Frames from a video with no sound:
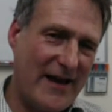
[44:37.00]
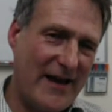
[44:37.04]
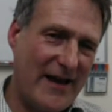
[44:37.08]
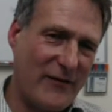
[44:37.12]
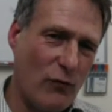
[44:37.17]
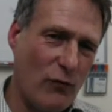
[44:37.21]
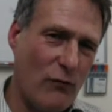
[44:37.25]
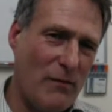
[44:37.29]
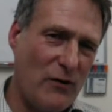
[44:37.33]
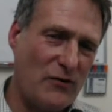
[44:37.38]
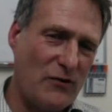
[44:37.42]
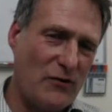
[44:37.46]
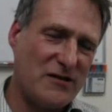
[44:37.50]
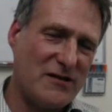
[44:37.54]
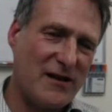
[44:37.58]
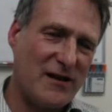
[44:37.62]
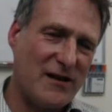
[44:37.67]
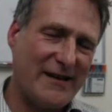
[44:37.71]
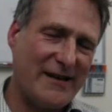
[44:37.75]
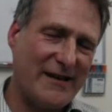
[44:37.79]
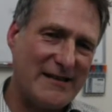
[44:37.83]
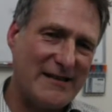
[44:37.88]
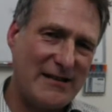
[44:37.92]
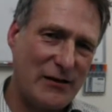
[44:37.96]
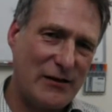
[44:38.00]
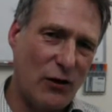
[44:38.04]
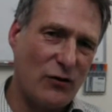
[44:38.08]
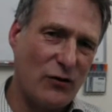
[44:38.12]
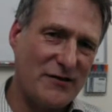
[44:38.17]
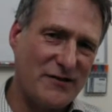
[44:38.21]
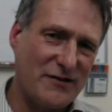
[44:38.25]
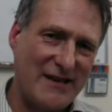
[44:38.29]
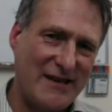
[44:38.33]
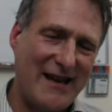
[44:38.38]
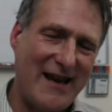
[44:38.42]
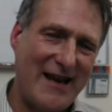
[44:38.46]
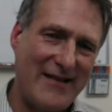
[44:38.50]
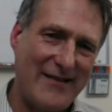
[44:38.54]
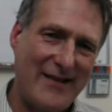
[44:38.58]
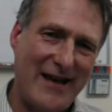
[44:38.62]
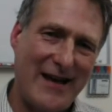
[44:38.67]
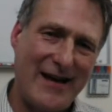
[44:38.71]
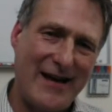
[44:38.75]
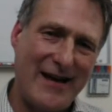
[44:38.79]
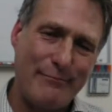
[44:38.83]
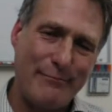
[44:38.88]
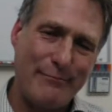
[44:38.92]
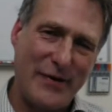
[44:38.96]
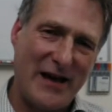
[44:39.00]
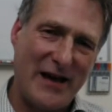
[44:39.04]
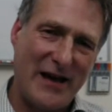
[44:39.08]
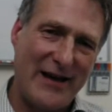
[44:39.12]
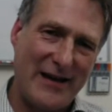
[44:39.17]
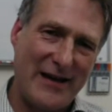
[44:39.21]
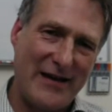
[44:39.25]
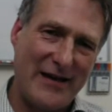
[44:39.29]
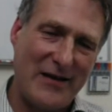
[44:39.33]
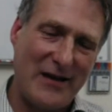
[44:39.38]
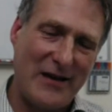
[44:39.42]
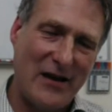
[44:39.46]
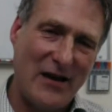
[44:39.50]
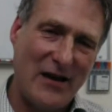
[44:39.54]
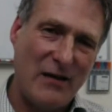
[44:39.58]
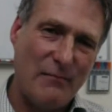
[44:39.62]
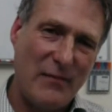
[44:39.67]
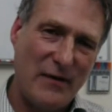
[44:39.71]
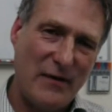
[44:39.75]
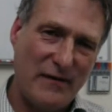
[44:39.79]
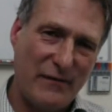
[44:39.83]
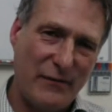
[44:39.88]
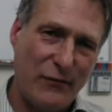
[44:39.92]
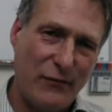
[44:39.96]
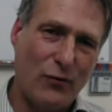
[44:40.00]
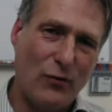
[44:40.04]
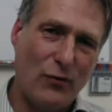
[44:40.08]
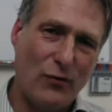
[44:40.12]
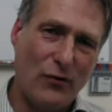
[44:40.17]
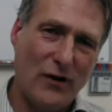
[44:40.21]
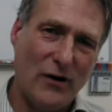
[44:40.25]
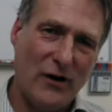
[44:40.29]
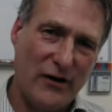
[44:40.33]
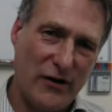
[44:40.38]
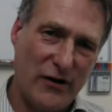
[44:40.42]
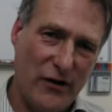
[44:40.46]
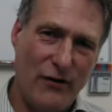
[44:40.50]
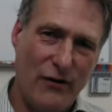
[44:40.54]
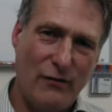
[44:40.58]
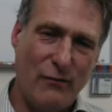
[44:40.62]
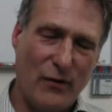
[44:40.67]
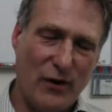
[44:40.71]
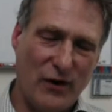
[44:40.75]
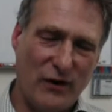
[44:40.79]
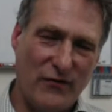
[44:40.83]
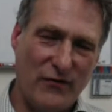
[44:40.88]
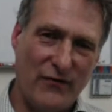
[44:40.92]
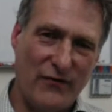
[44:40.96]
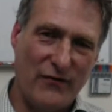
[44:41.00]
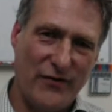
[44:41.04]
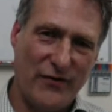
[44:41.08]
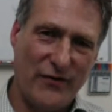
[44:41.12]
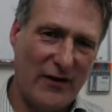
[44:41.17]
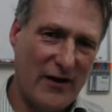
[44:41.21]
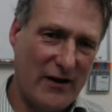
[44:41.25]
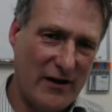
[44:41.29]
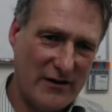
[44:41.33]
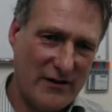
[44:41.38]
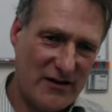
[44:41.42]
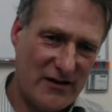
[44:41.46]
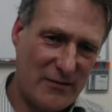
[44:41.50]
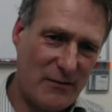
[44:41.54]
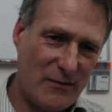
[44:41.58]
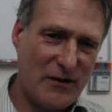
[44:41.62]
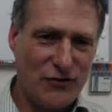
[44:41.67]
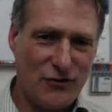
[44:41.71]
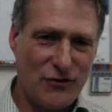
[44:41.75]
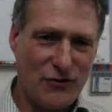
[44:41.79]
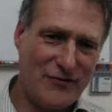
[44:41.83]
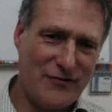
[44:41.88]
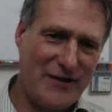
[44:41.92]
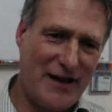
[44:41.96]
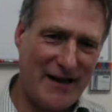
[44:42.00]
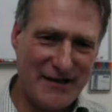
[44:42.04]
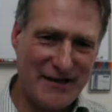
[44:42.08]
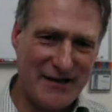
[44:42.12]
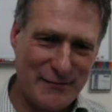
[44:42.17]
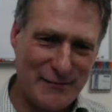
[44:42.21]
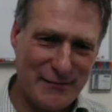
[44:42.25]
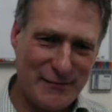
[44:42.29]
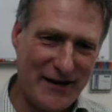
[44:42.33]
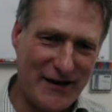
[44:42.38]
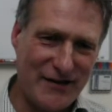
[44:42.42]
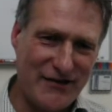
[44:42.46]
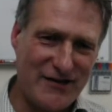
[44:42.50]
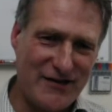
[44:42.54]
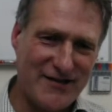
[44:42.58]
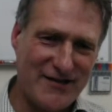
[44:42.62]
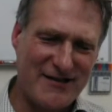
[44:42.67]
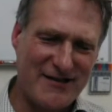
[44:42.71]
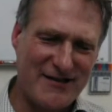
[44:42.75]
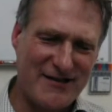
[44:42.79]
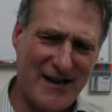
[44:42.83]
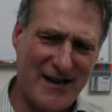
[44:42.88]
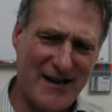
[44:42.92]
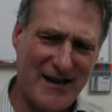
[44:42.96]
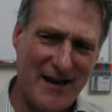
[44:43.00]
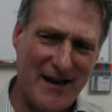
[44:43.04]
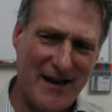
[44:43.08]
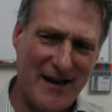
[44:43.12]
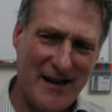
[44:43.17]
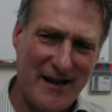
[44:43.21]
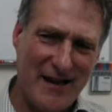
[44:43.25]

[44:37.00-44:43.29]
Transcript: almost like it's got to get that bad before humans switch on that switch and say,